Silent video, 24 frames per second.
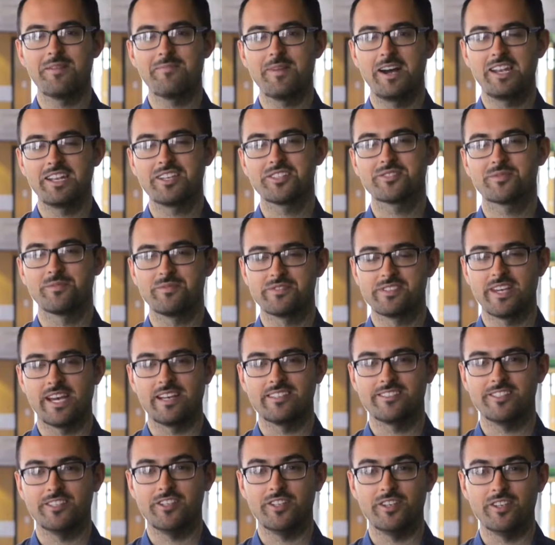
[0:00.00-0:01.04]
I'm Alex from
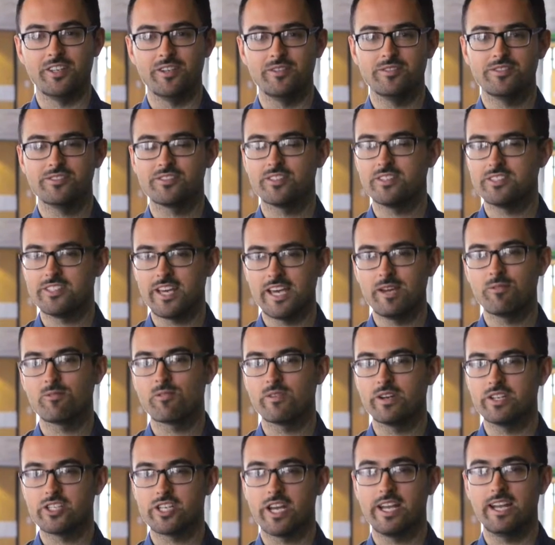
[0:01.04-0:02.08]
Tech City News. Today
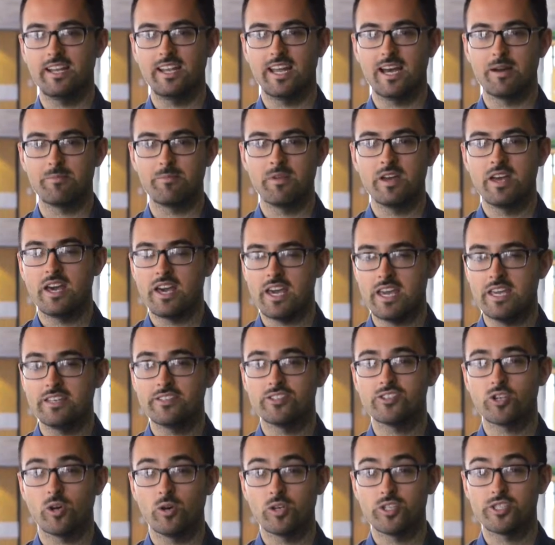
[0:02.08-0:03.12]
we're at JLab.
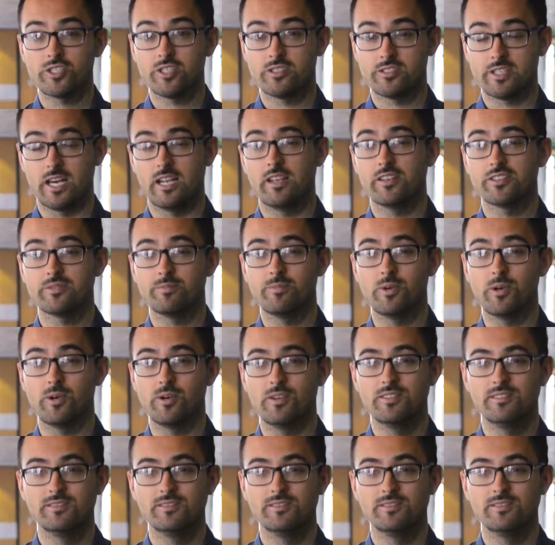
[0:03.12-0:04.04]
Here's Josh to tell us more.